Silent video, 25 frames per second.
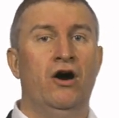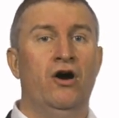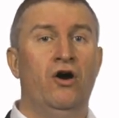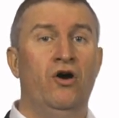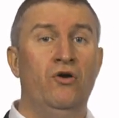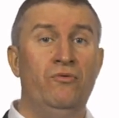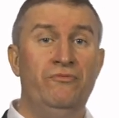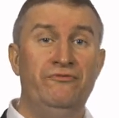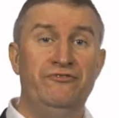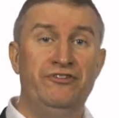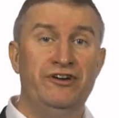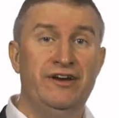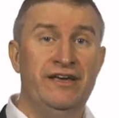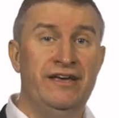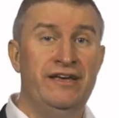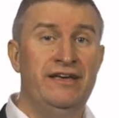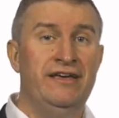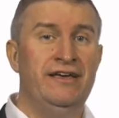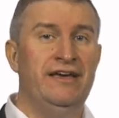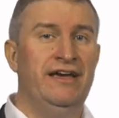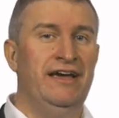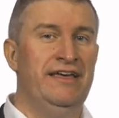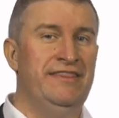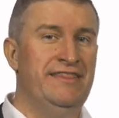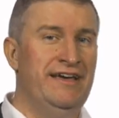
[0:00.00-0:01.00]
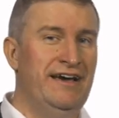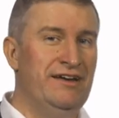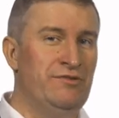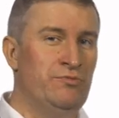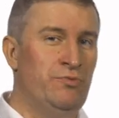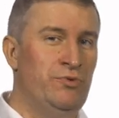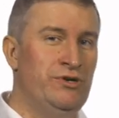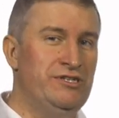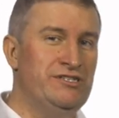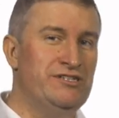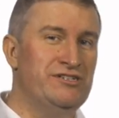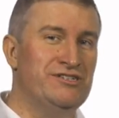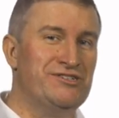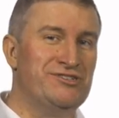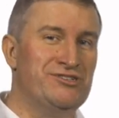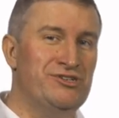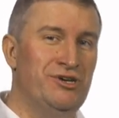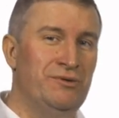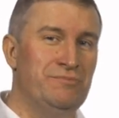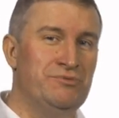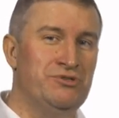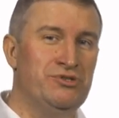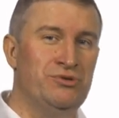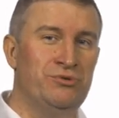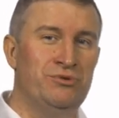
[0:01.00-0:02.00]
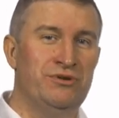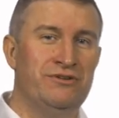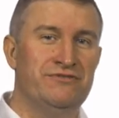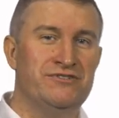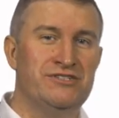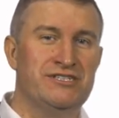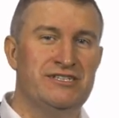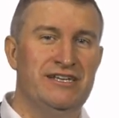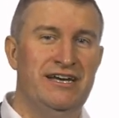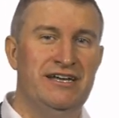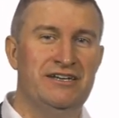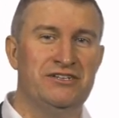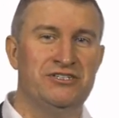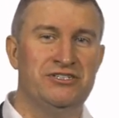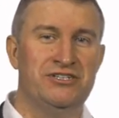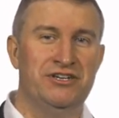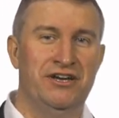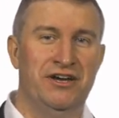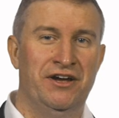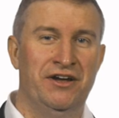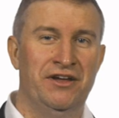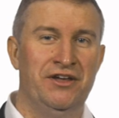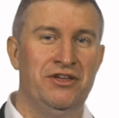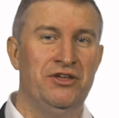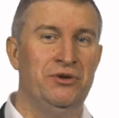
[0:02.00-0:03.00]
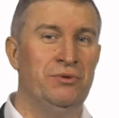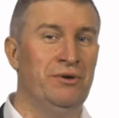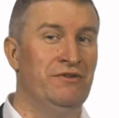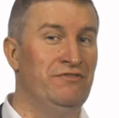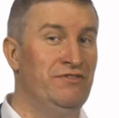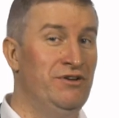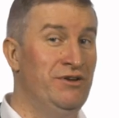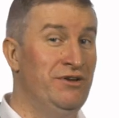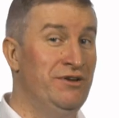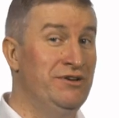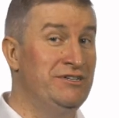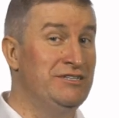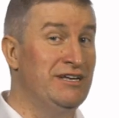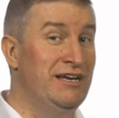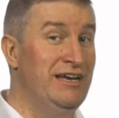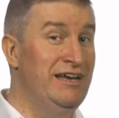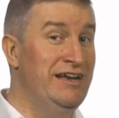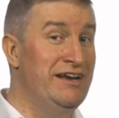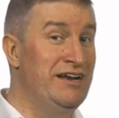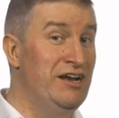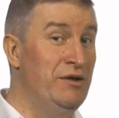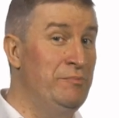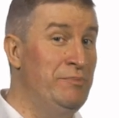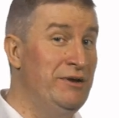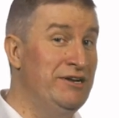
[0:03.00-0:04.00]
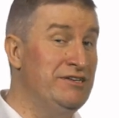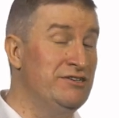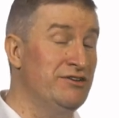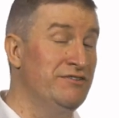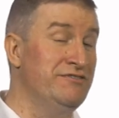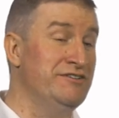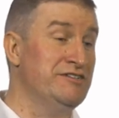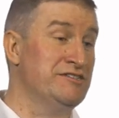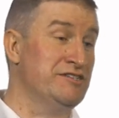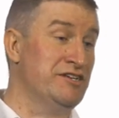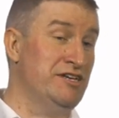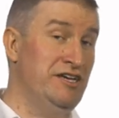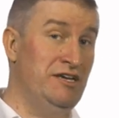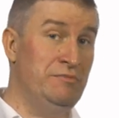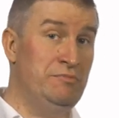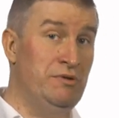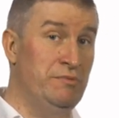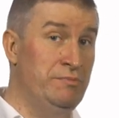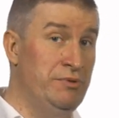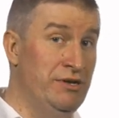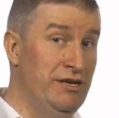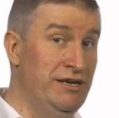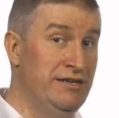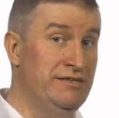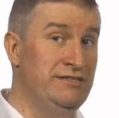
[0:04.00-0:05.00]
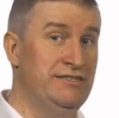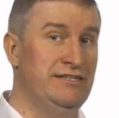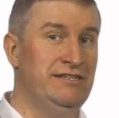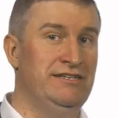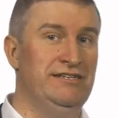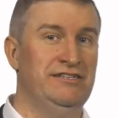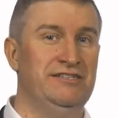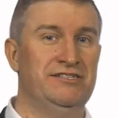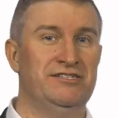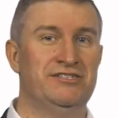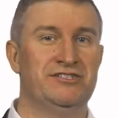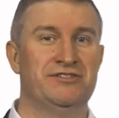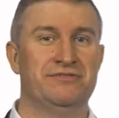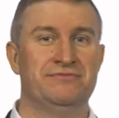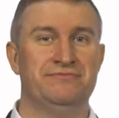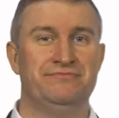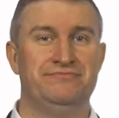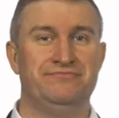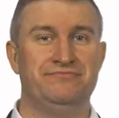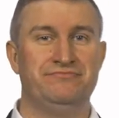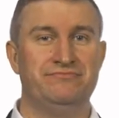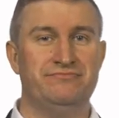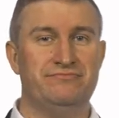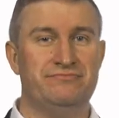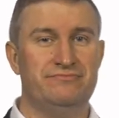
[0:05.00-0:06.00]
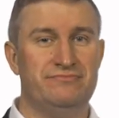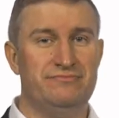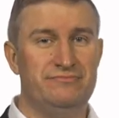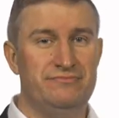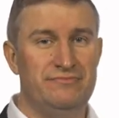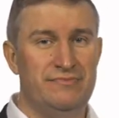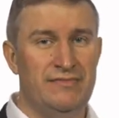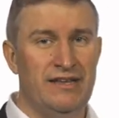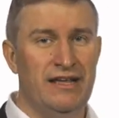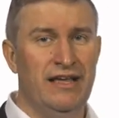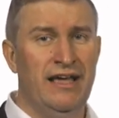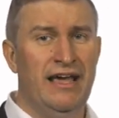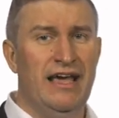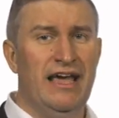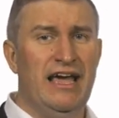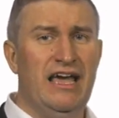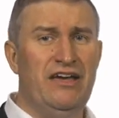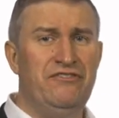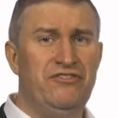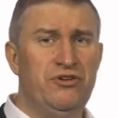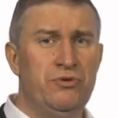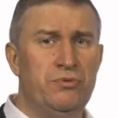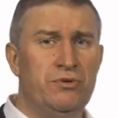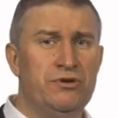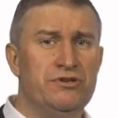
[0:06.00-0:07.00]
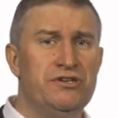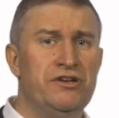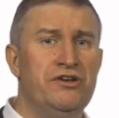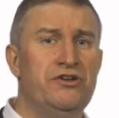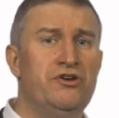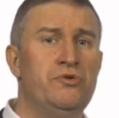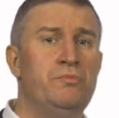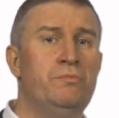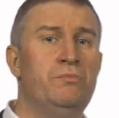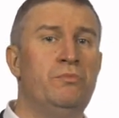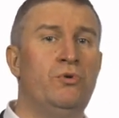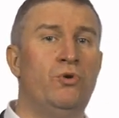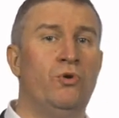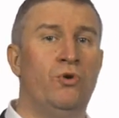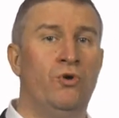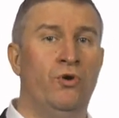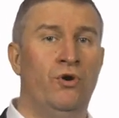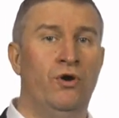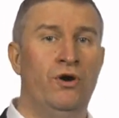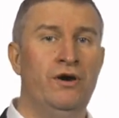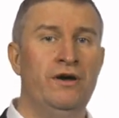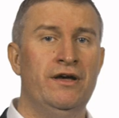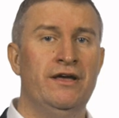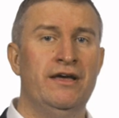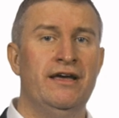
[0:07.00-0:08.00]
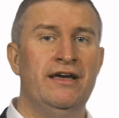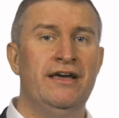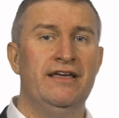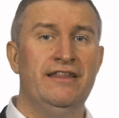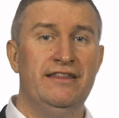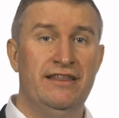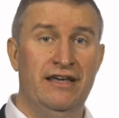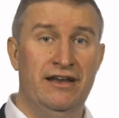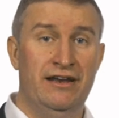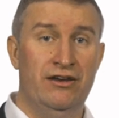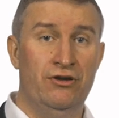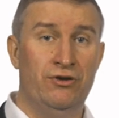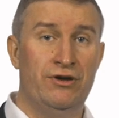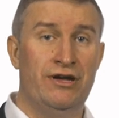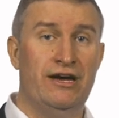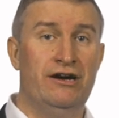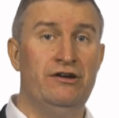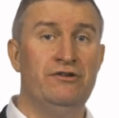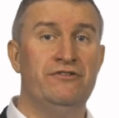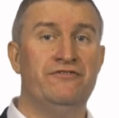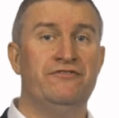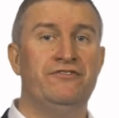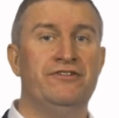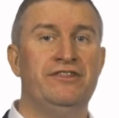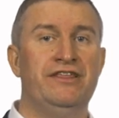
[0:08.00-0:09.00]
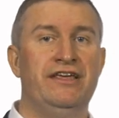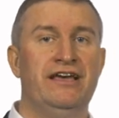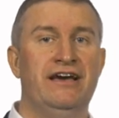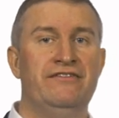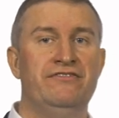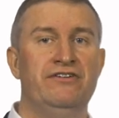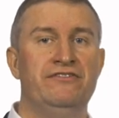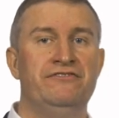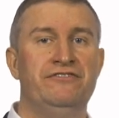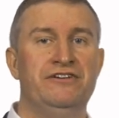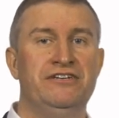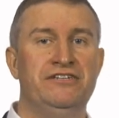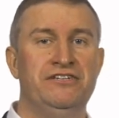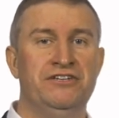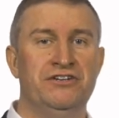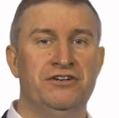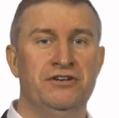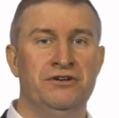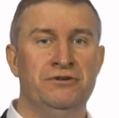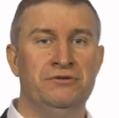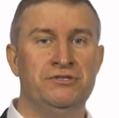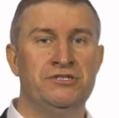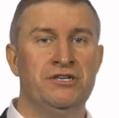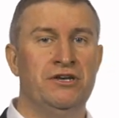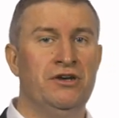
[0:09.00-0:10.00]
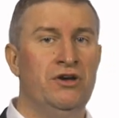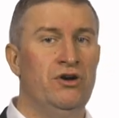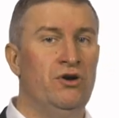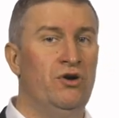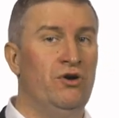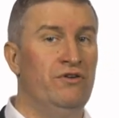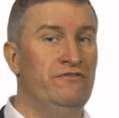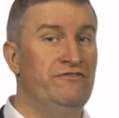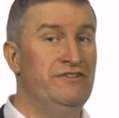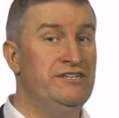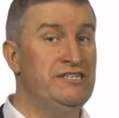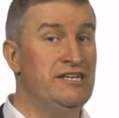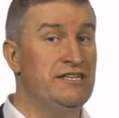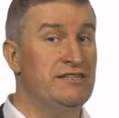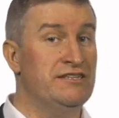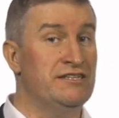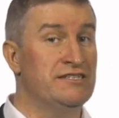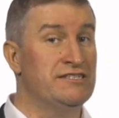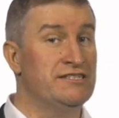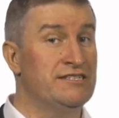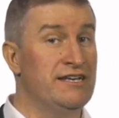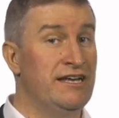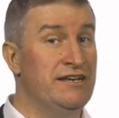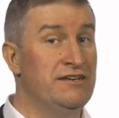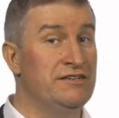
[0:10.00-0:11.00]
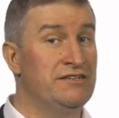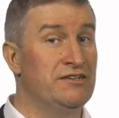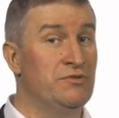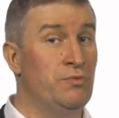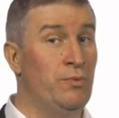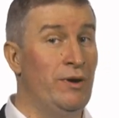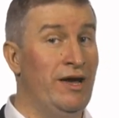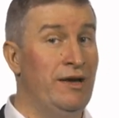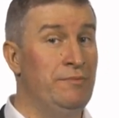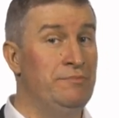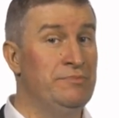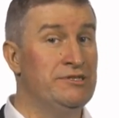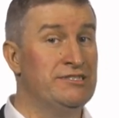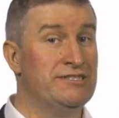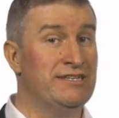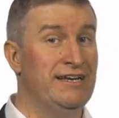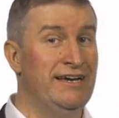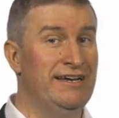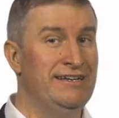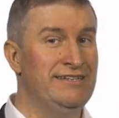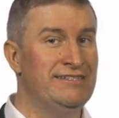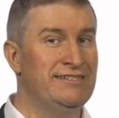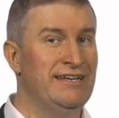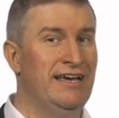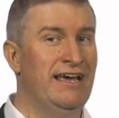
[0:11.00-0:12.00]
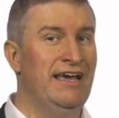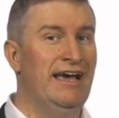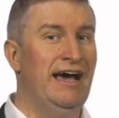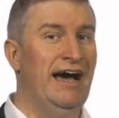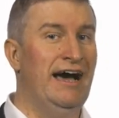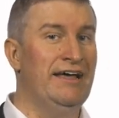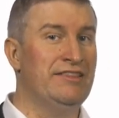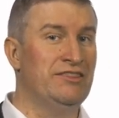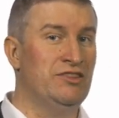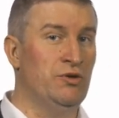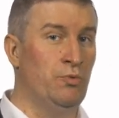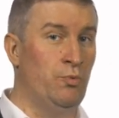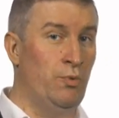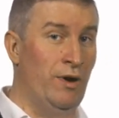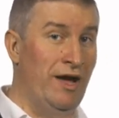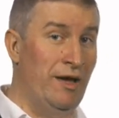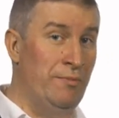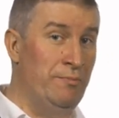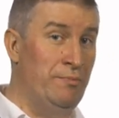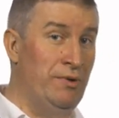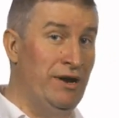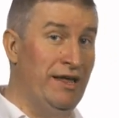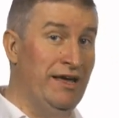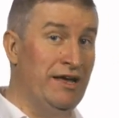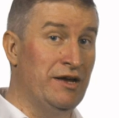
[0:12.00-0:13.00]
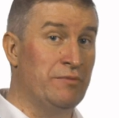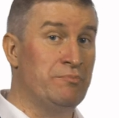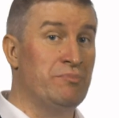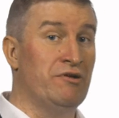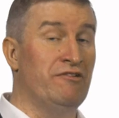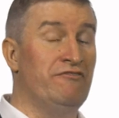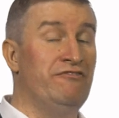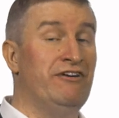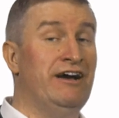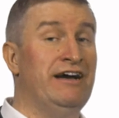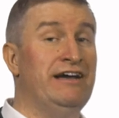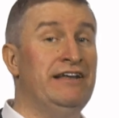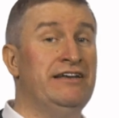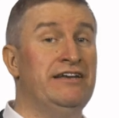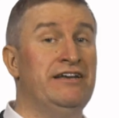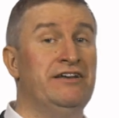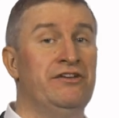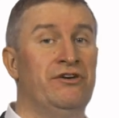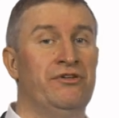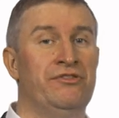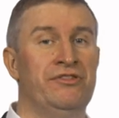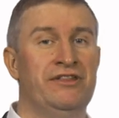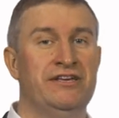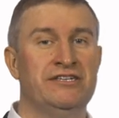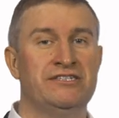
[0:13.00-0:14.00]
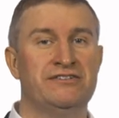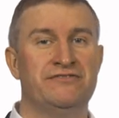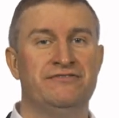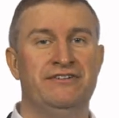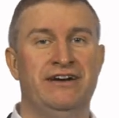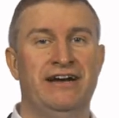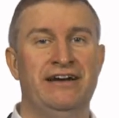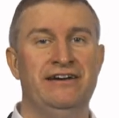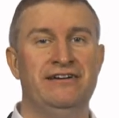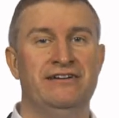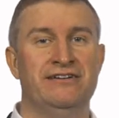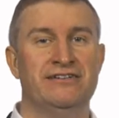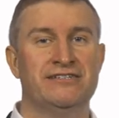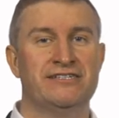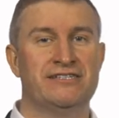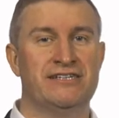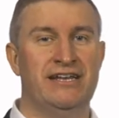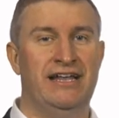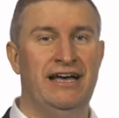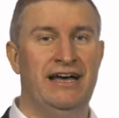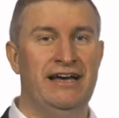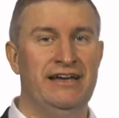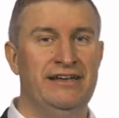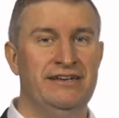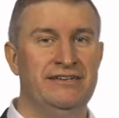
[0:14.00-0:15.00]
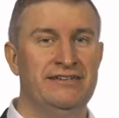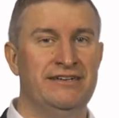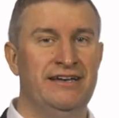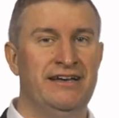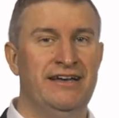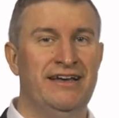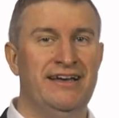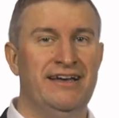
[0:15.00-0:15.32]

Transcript: Hopefully, in that whistle-stop tour of StatJR, you have learnt a little bit of its capabilities. If you want to know more, then look out for the other videos or visit the Centre website at the web link provided on this final slide.